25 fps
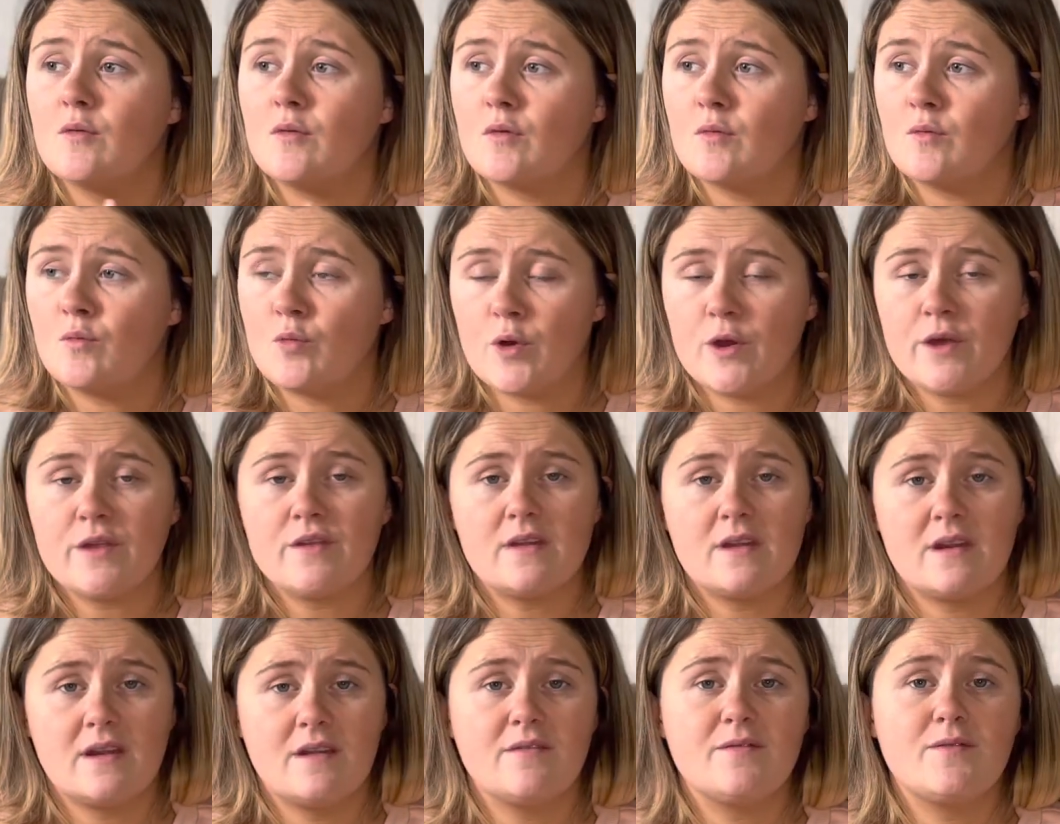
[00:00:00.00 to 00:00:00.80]

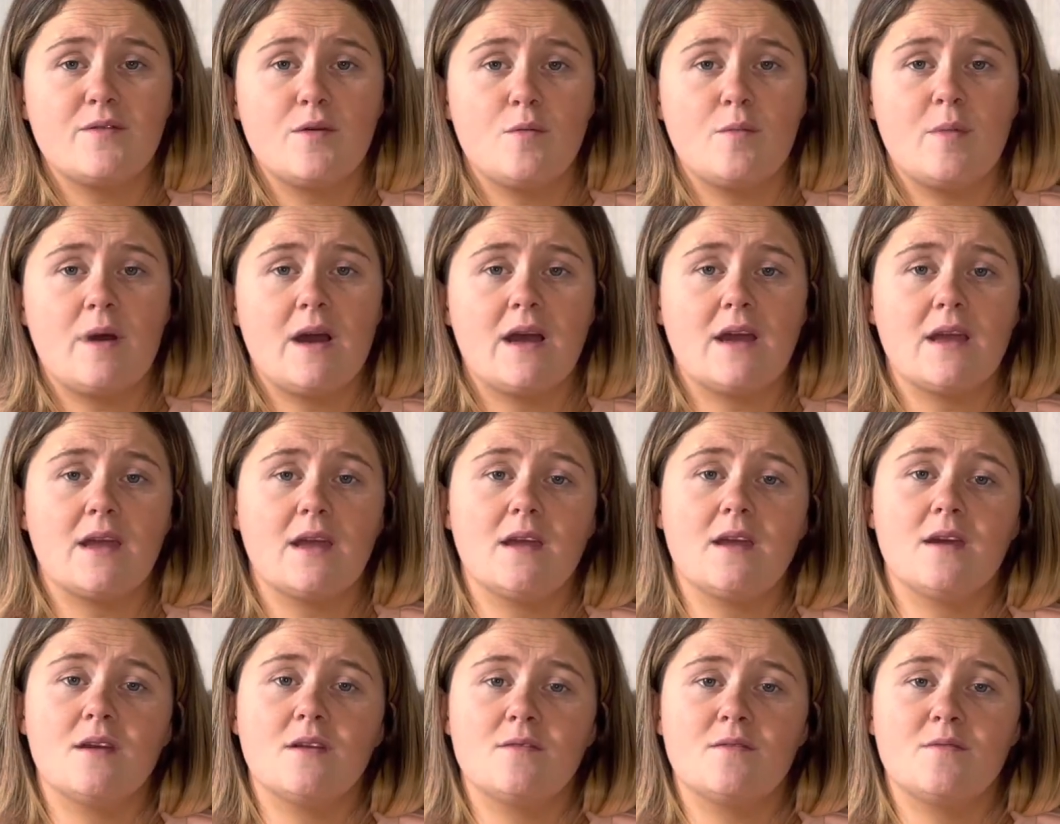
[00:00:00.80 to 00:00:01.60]
worthy enough for
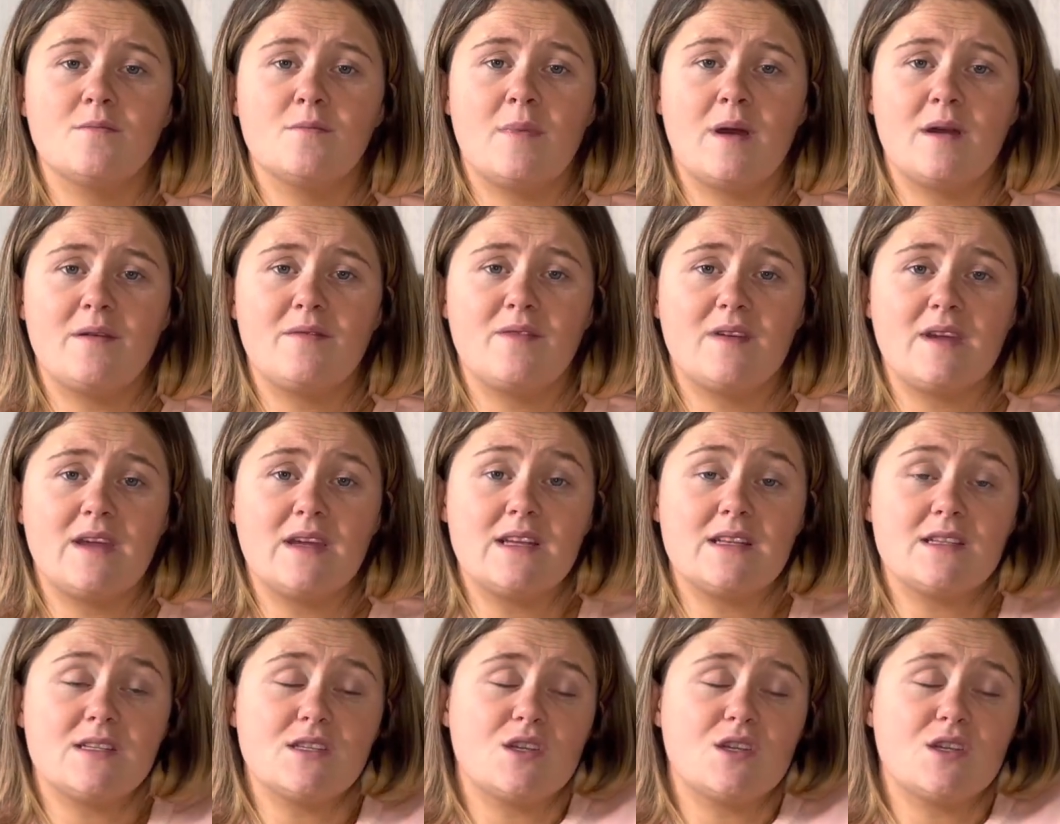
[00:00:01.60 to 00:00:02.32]
my feed?